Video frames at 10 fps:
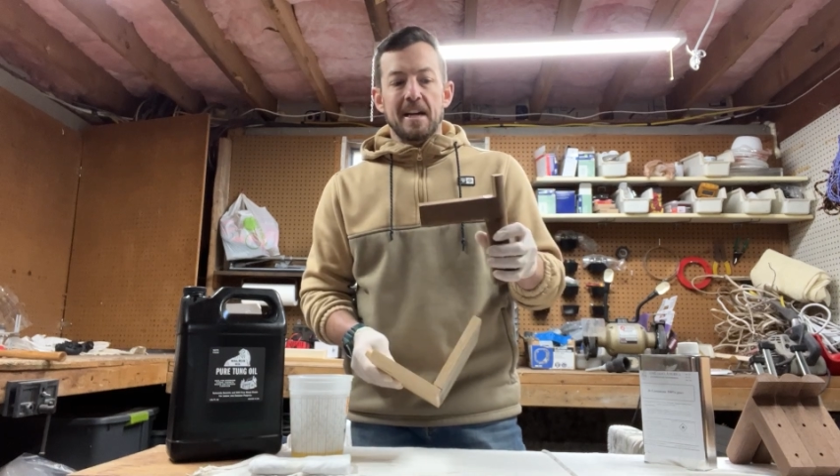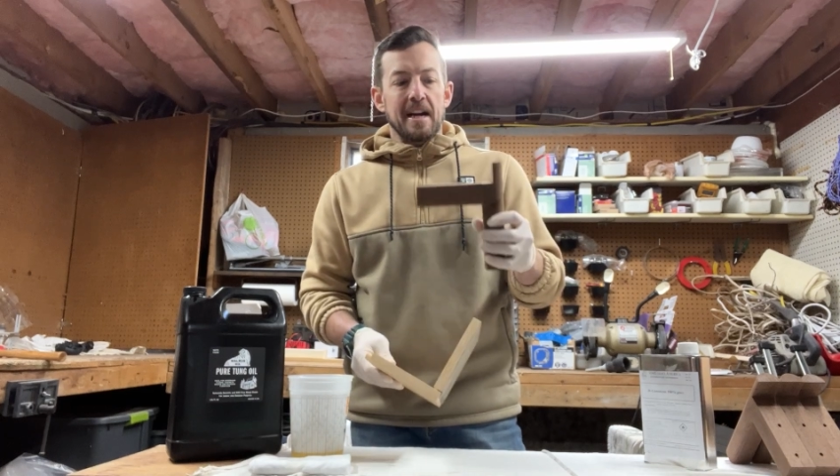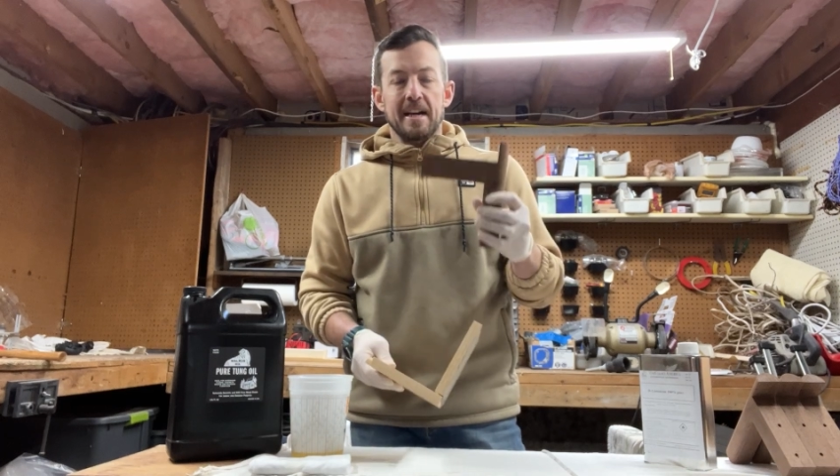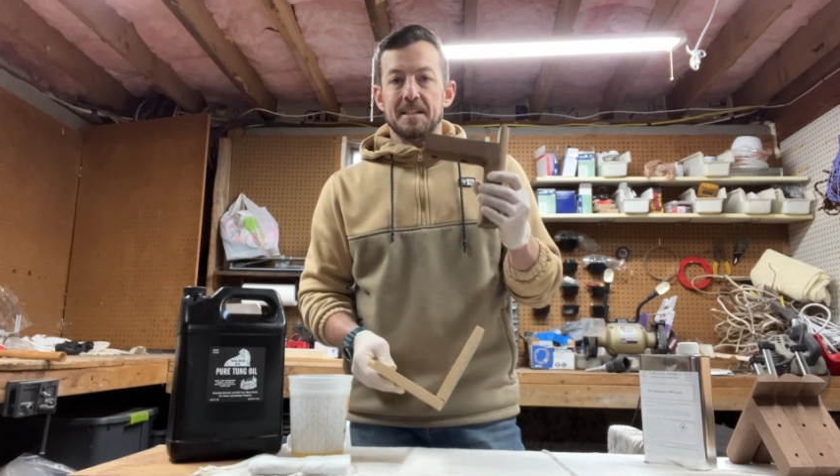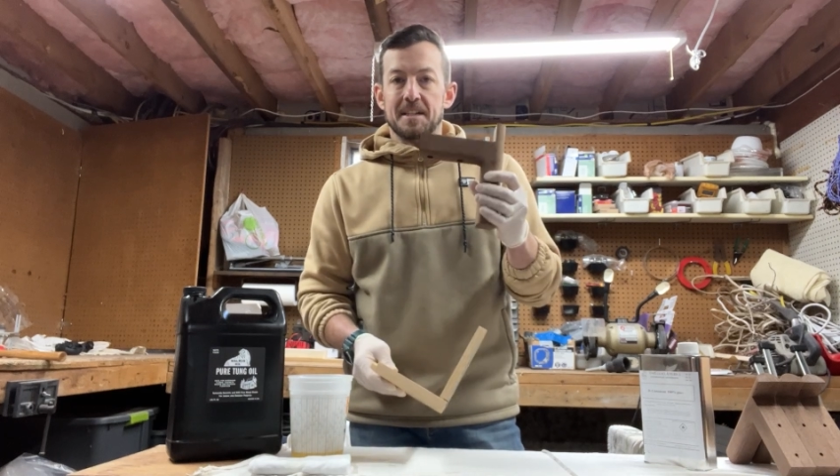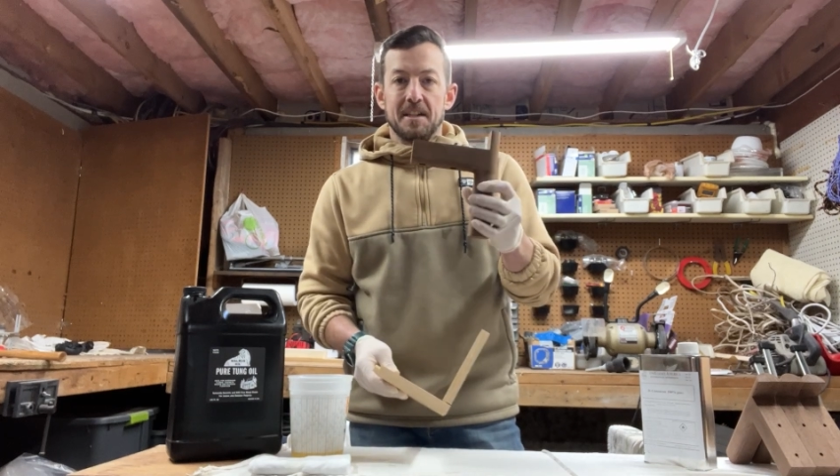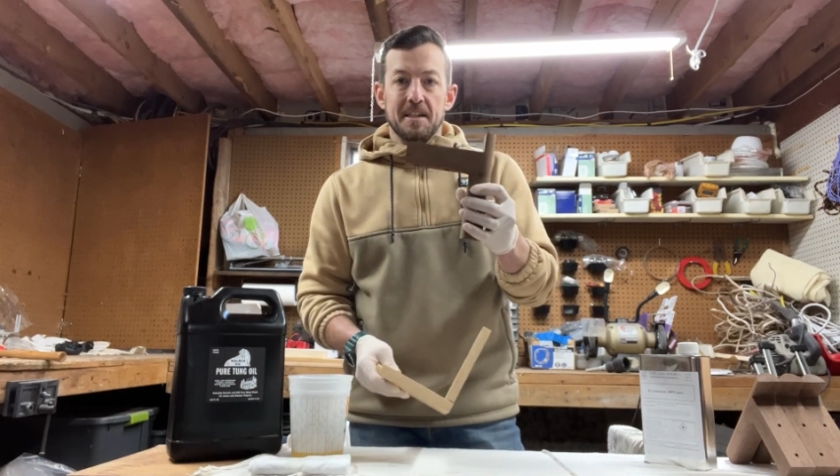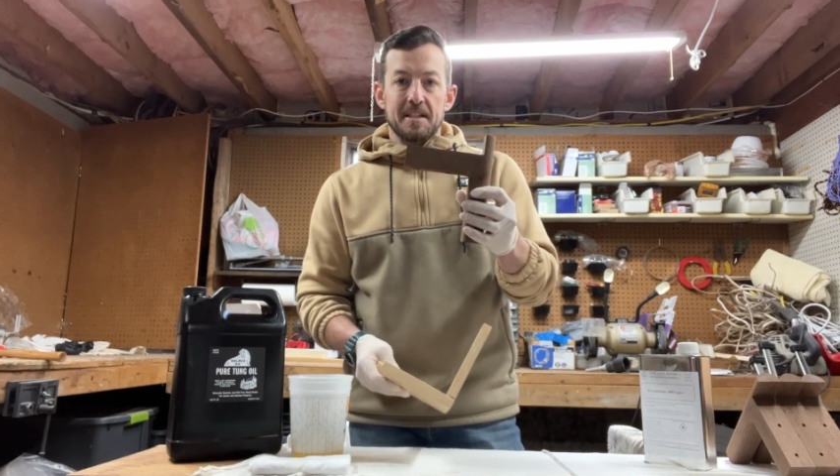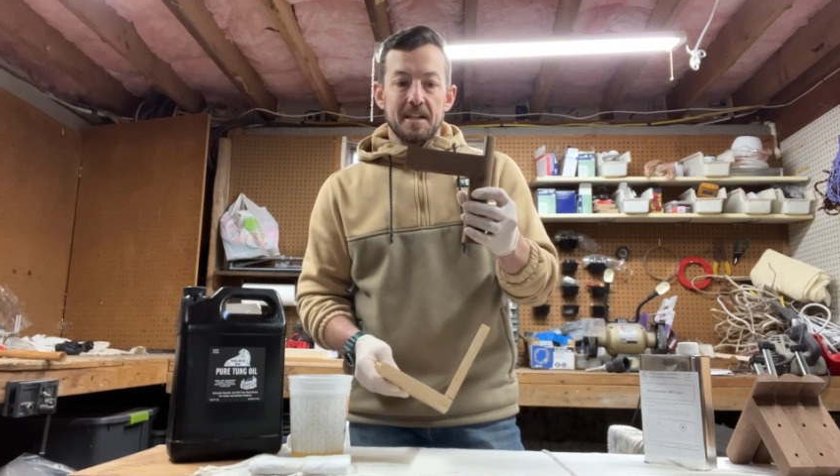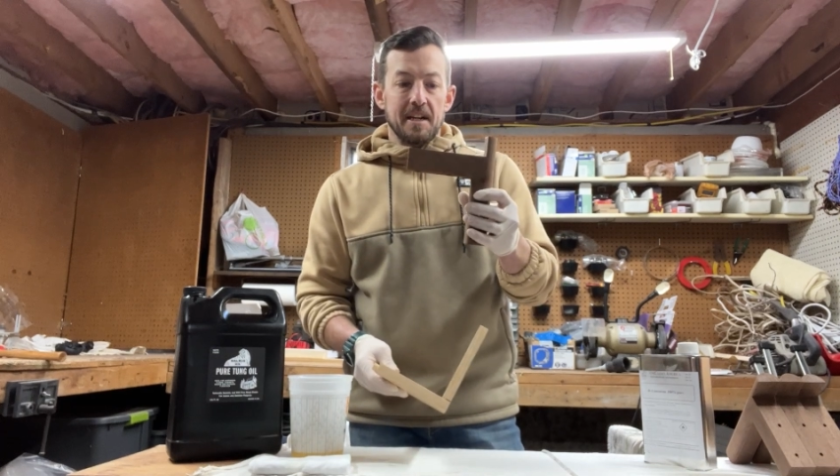It has a
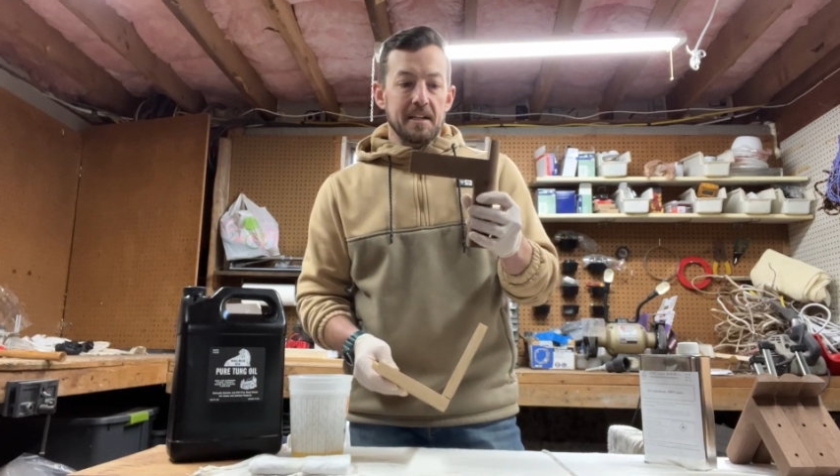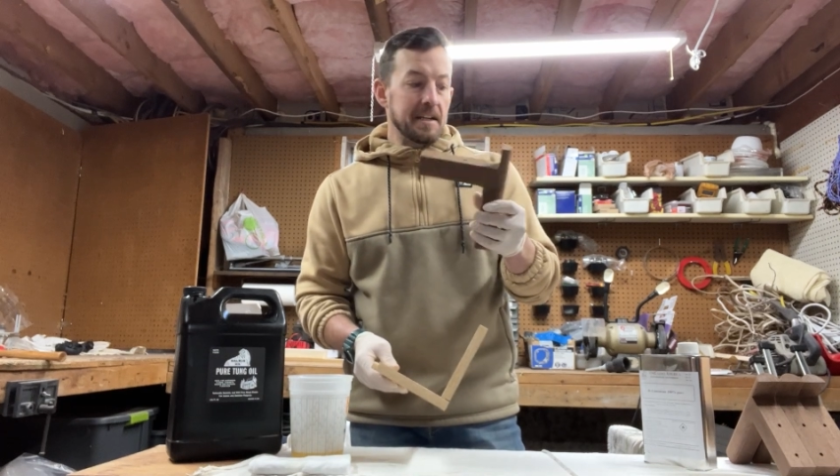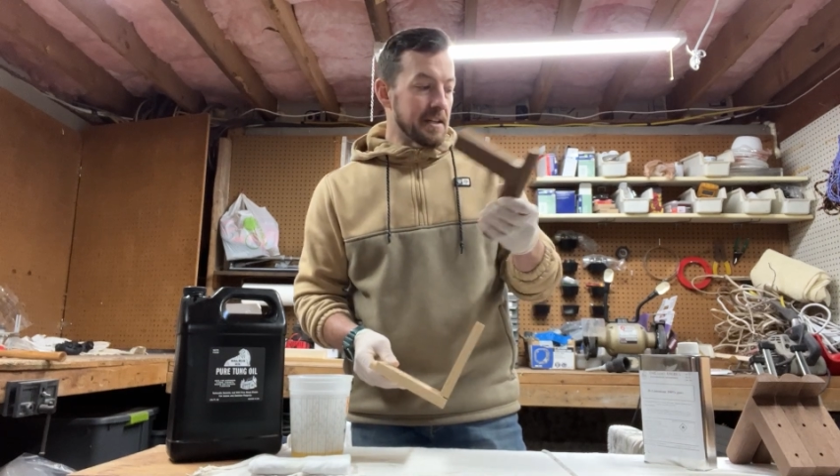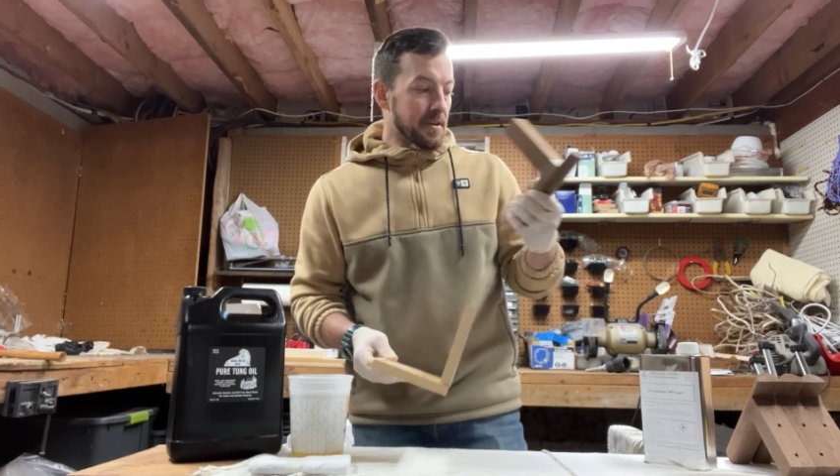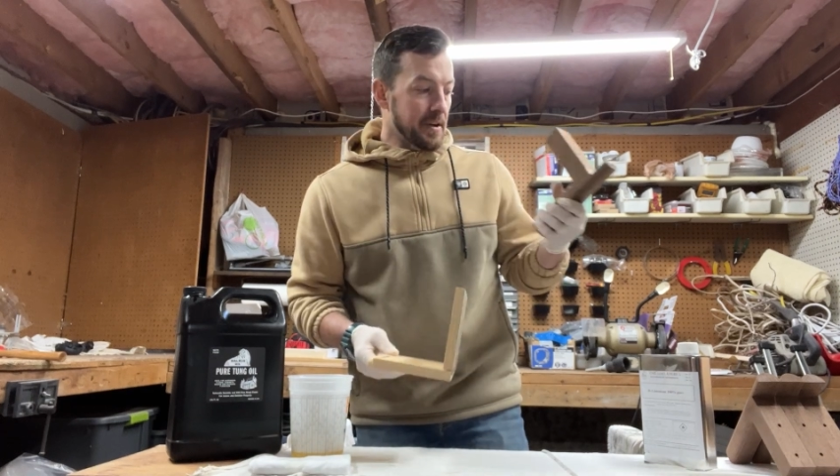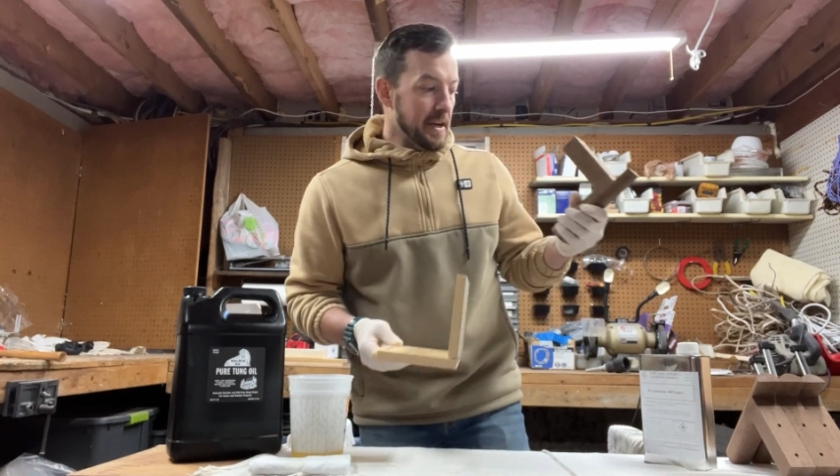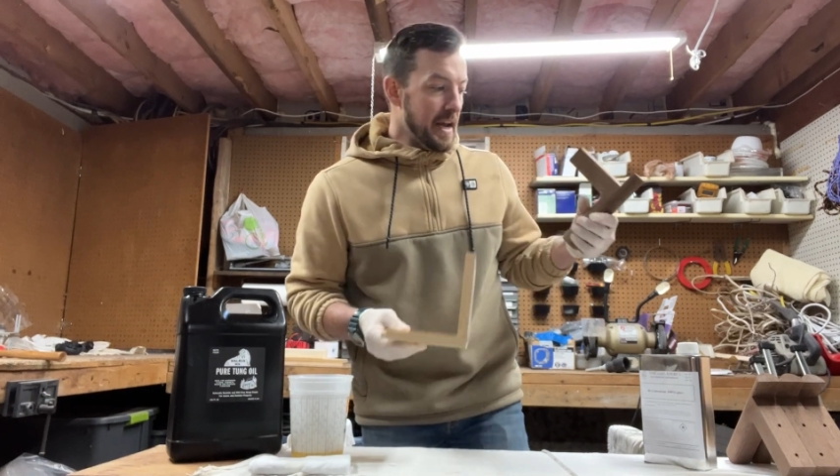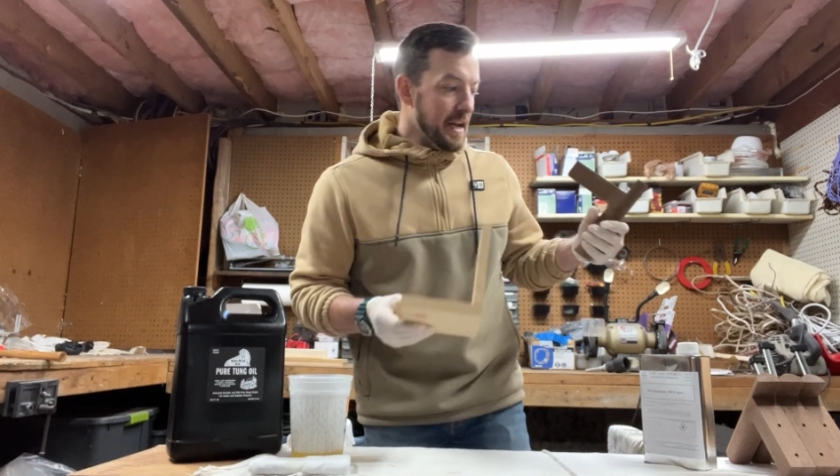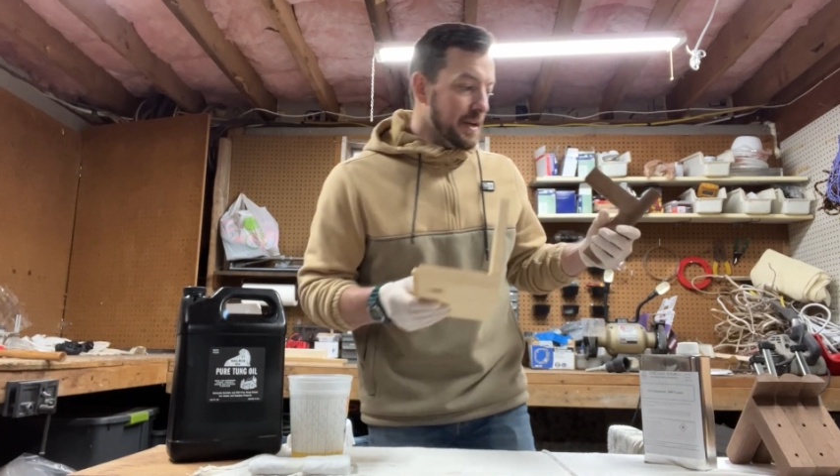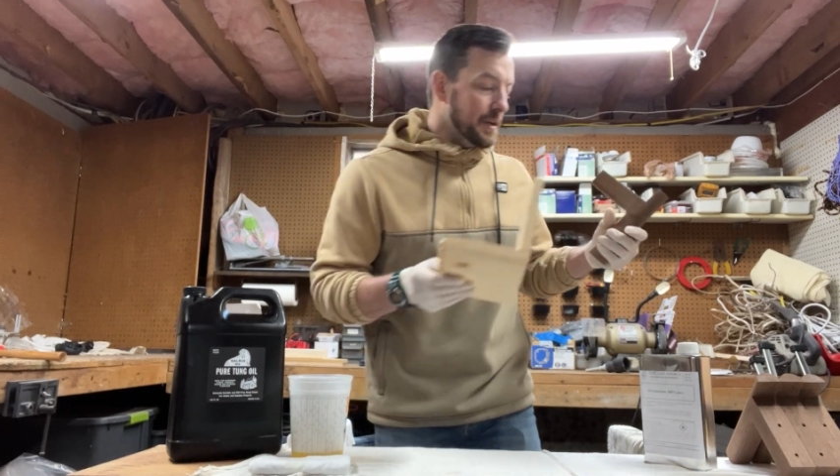nice 90-degree
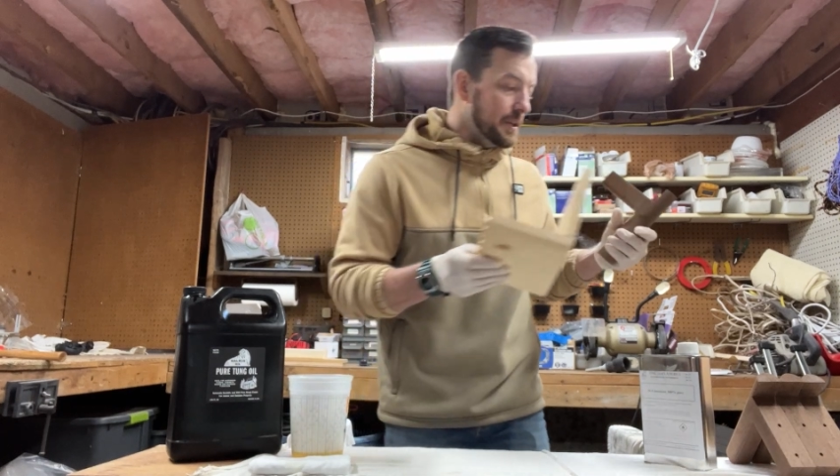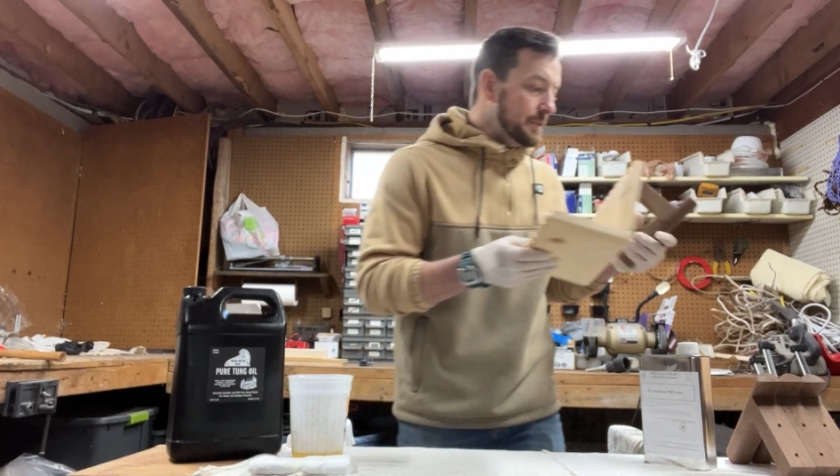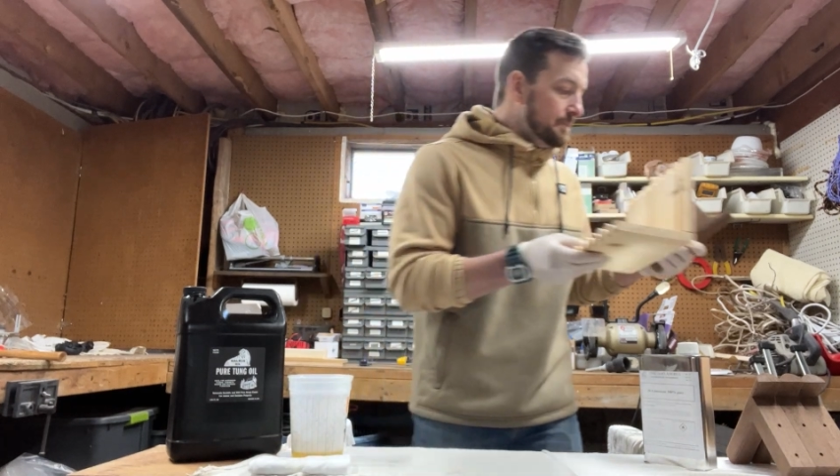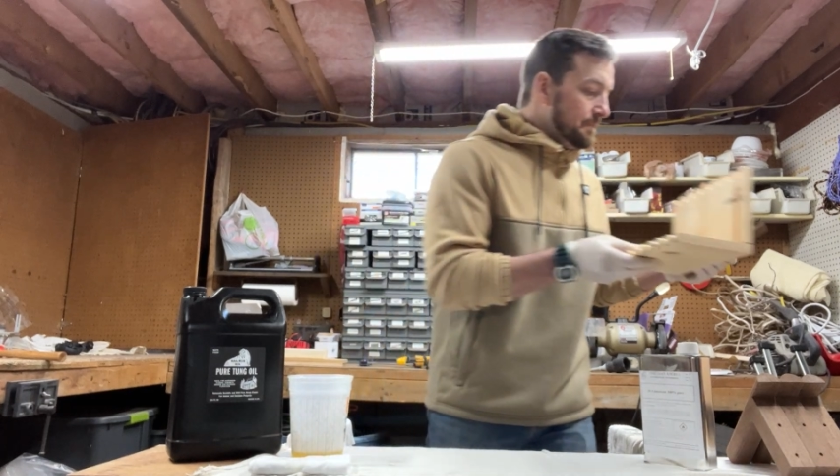angle,